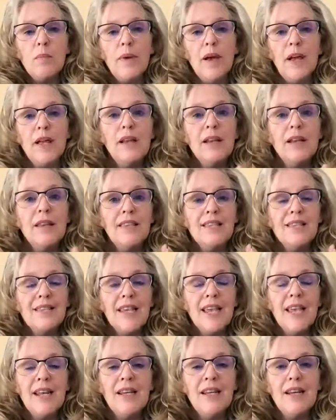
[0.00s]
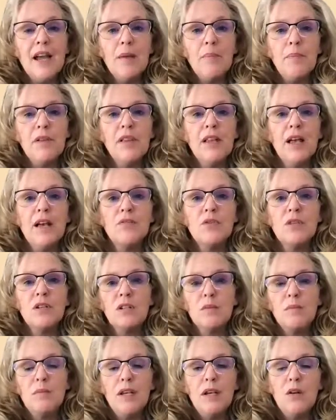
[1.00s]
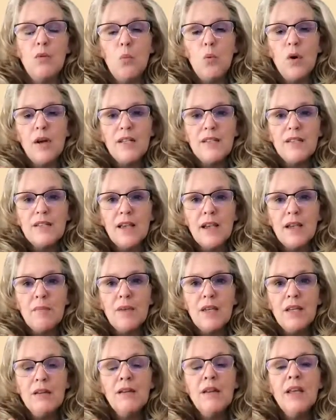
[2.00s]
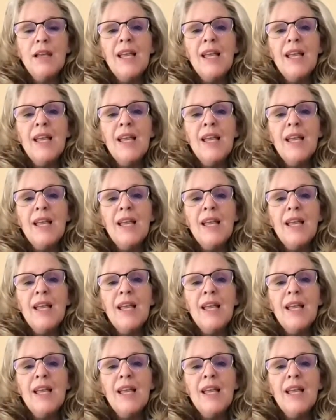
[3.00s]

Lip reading: but the scanning app allows it to be in one assignment